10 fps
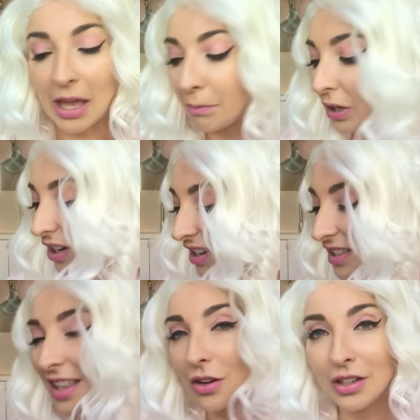And
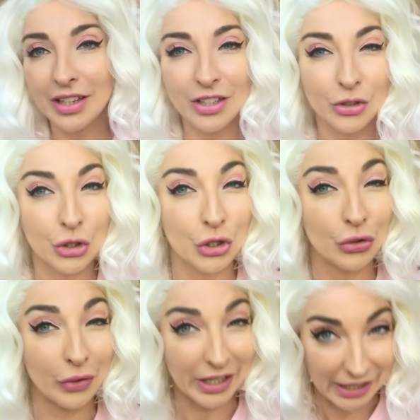because they're a little
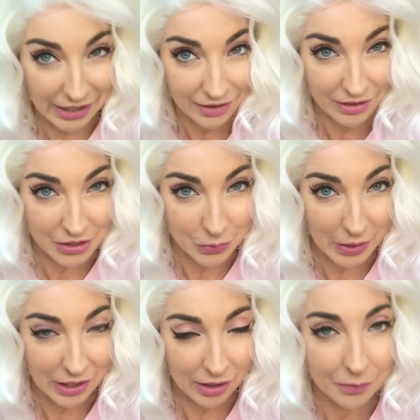tricky this
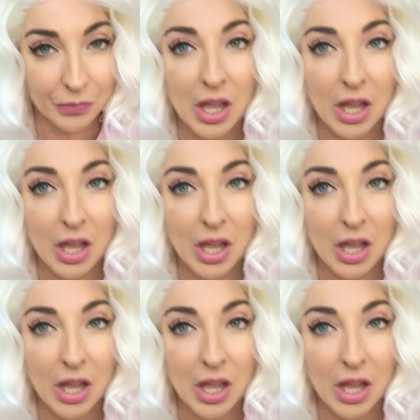week,